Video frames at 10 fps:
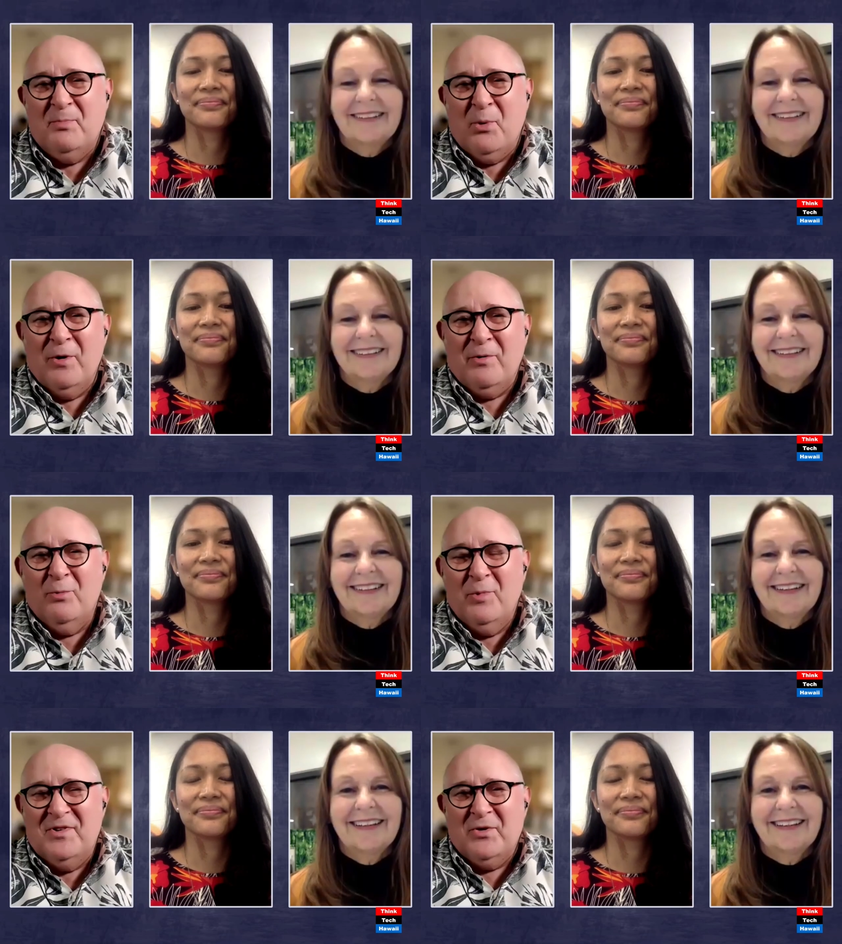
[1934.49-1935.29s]
Speaker 1: important
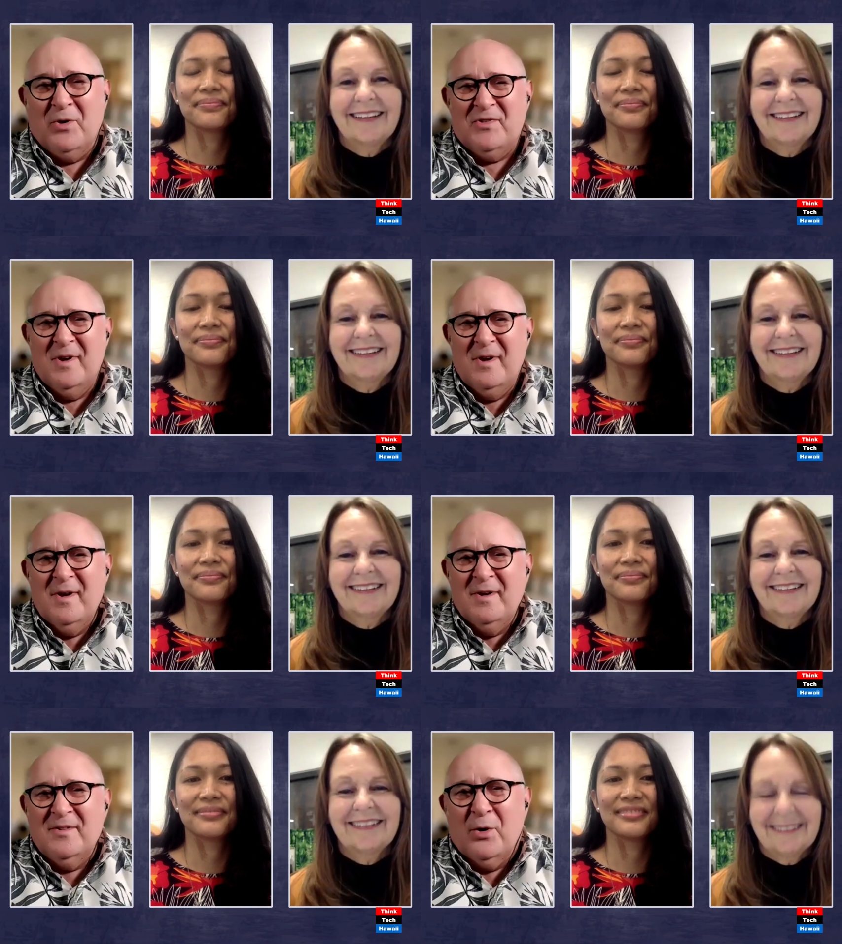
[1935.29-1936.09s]
resource.
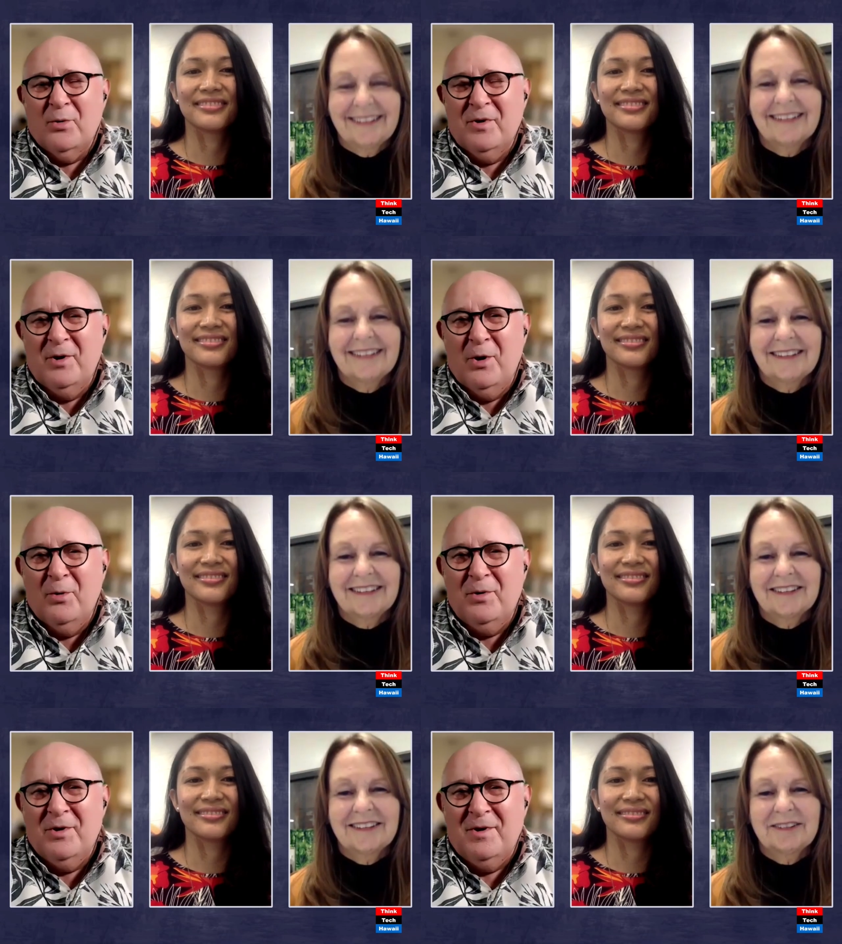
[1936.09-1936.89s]
So, you
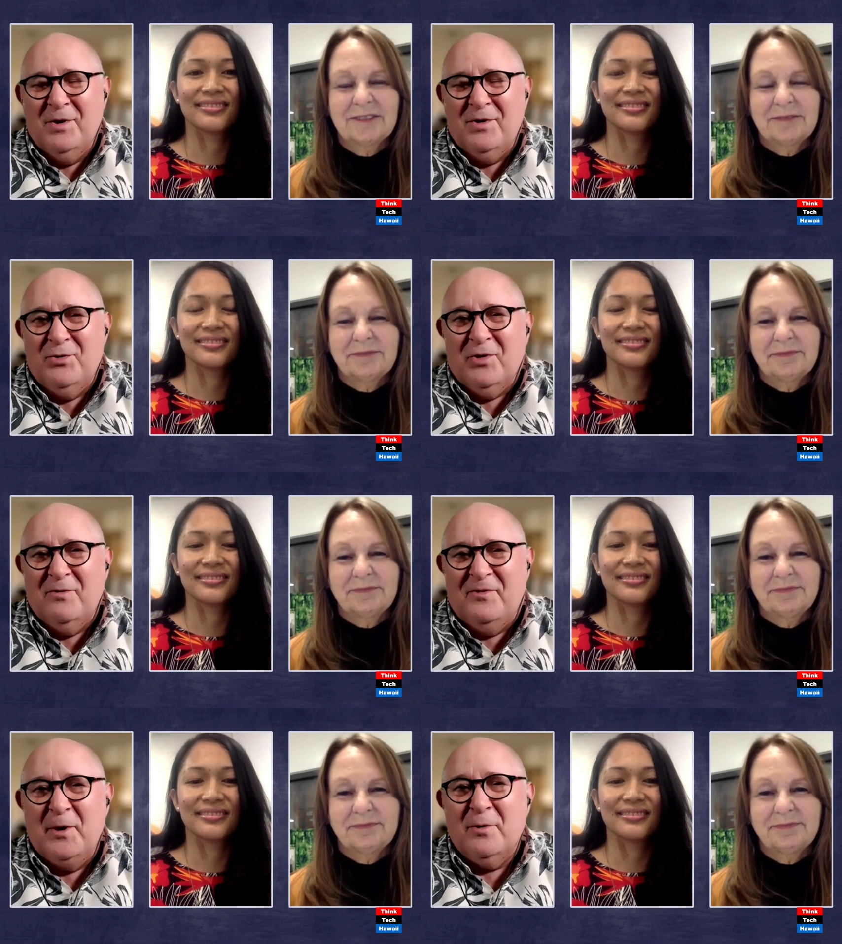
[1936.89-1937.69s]
know, you, you, you
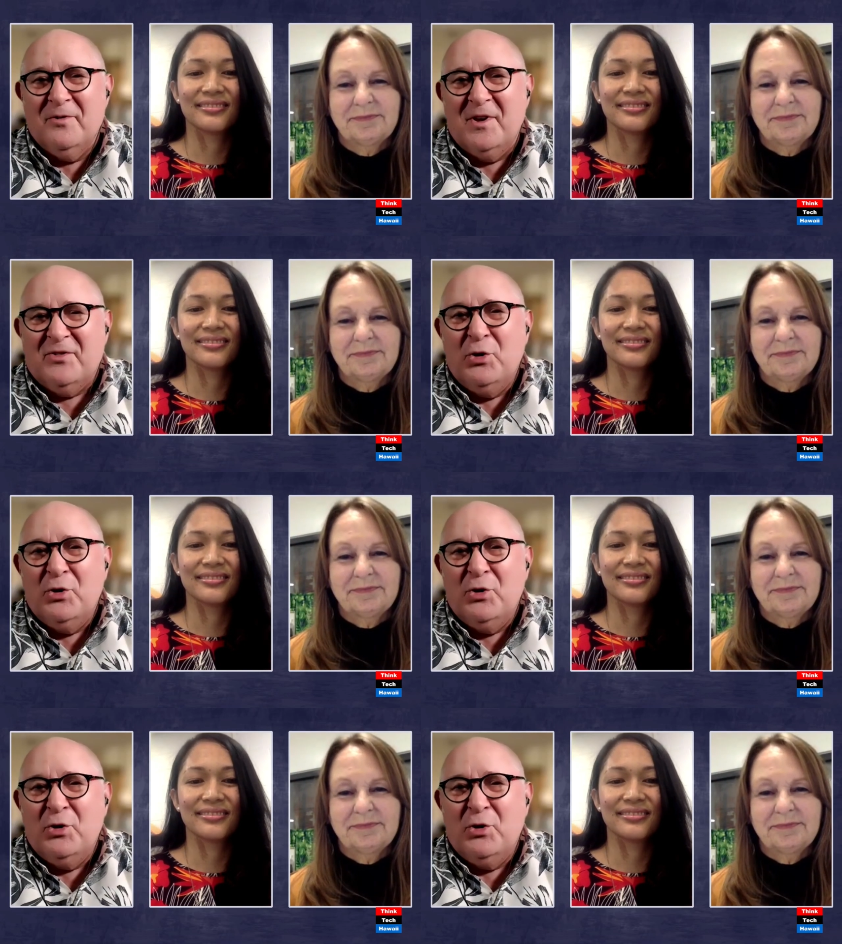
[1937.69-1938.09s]
should feel this.